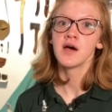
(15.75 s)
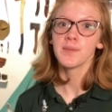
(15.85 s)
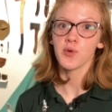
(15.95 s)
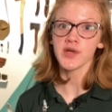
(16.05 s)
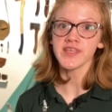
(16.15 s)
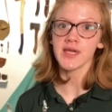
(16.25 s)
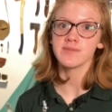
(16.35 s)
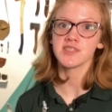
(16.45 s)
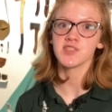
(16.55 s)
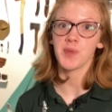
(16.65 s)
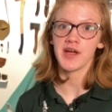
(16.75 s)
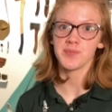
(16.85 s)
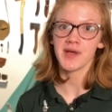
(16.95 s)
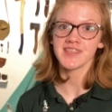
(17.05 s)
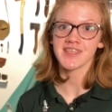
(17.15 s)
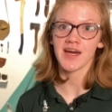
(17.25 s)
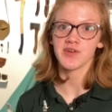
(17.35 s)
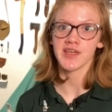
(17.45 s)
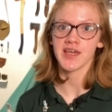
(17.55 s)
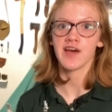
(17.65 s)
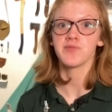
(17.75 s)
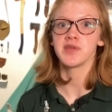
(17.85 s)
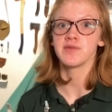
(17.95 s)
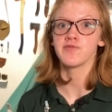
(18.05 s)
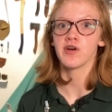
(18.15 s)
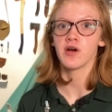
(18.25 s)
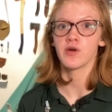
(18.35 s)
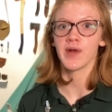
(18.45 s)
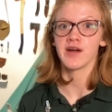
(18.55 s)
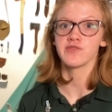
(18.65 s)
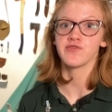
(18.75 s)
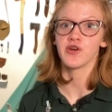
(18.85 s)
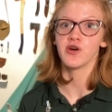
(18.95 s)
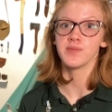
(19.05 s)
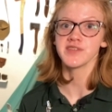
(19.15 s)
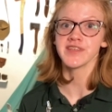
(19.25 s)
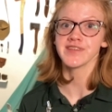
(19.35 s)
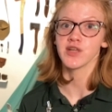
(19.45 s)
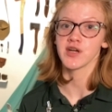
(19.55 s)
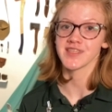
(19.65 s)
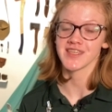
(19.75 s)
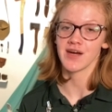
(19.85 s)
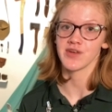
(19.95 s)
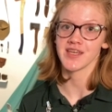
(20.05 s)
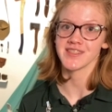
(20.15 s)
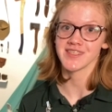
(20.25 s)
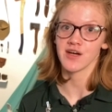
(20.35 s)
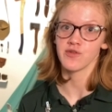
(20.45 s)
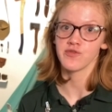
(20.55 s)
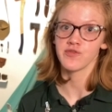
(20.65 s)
Board games inspired by Scouting have been around for almost as long as Scouting itself.